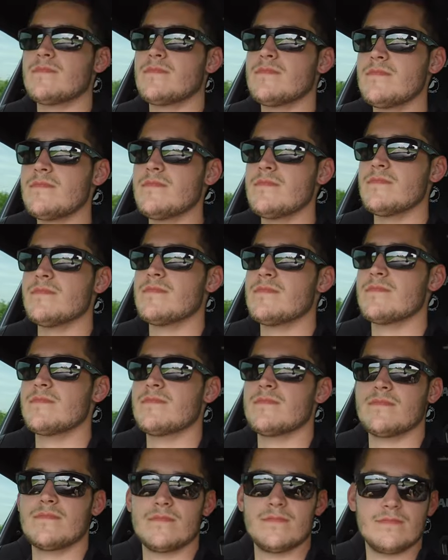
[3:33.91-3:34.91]

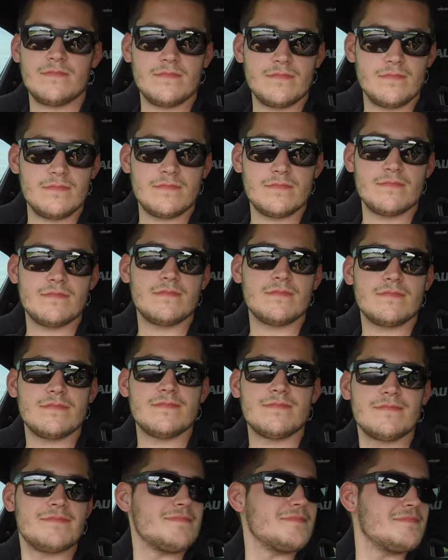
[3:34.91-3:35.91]

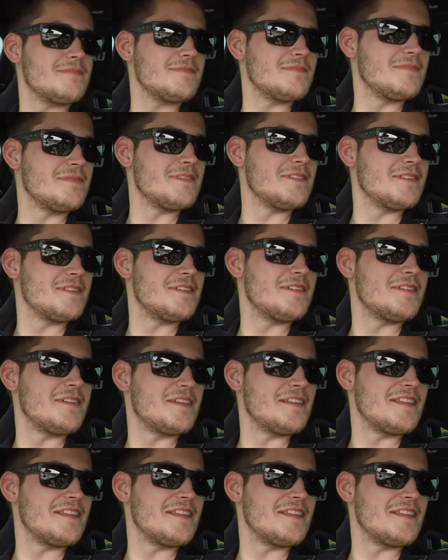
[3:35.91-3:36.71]
(not speaking)